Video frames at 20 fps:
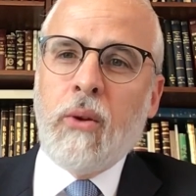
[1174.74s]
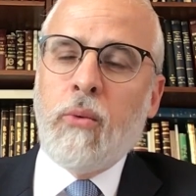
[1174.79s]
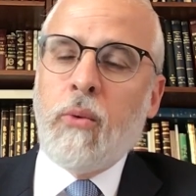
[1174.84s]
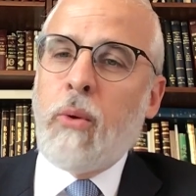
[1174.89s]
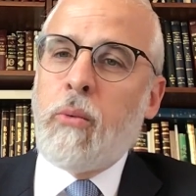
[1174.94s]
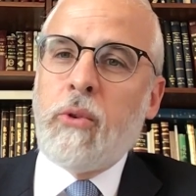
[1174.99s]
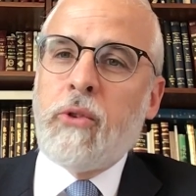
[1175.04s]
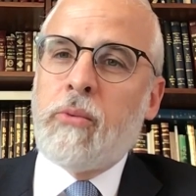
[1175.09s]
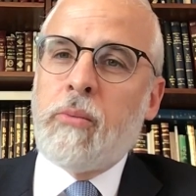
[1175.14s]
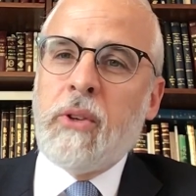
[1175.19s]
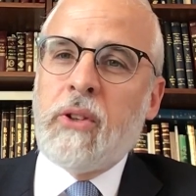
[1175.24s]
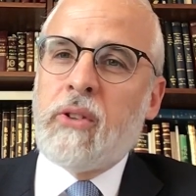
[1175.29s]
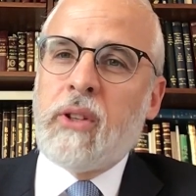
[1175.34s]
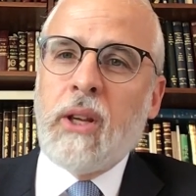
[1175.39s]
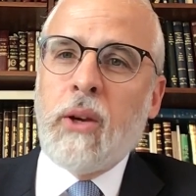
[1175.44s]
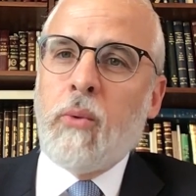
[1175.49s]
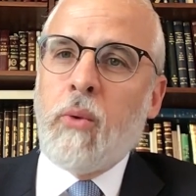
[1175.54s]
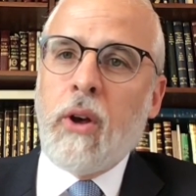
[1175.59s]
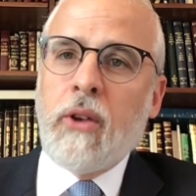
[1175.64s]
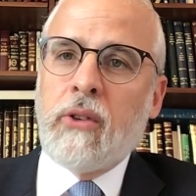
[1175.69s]
What was
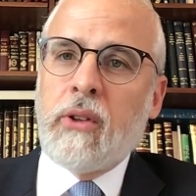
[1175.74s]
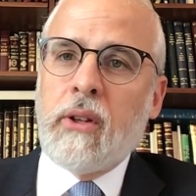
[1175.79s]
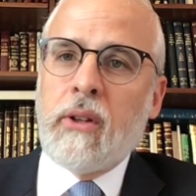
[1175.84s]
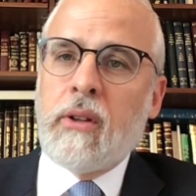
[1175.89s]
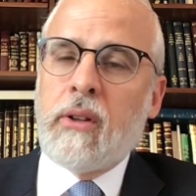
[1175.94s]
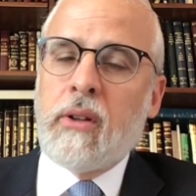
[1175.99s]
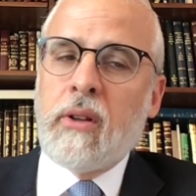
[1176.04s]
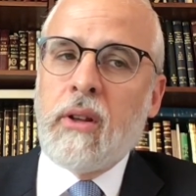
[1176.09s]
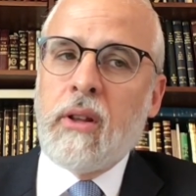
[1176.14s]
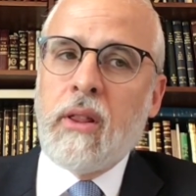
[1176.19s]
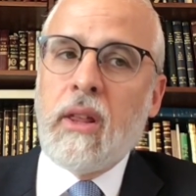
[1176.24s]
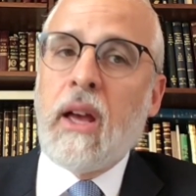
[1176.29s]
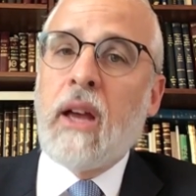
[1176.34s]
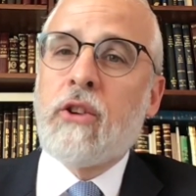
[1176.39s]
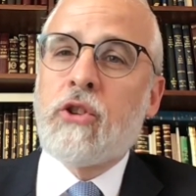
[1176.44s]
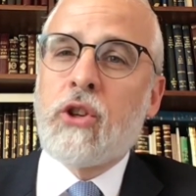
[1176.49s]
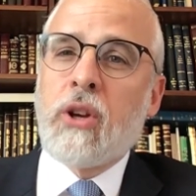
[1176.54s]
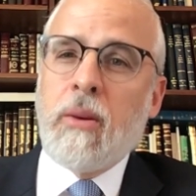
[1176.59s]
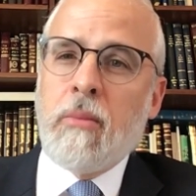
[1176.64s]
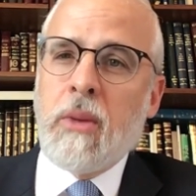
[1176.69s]
missing wasn't the
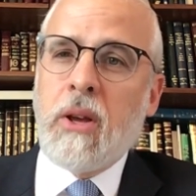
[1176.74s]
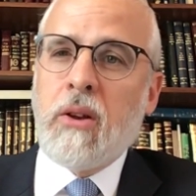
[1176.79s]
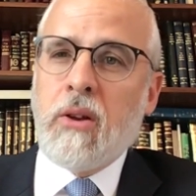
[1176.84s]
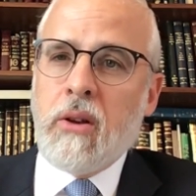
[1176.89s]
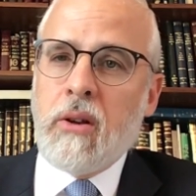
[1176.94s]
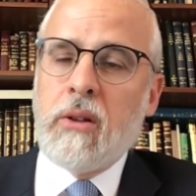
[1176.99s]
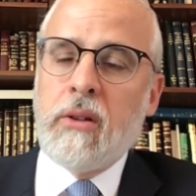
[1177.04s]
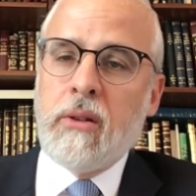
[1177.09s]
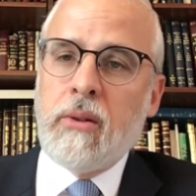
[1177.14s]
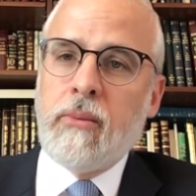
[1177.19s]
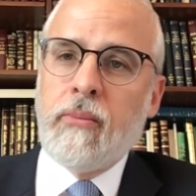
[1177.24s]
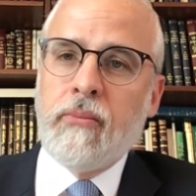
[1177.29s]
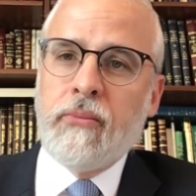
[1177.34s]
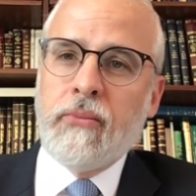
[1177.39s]
Hashem Echad.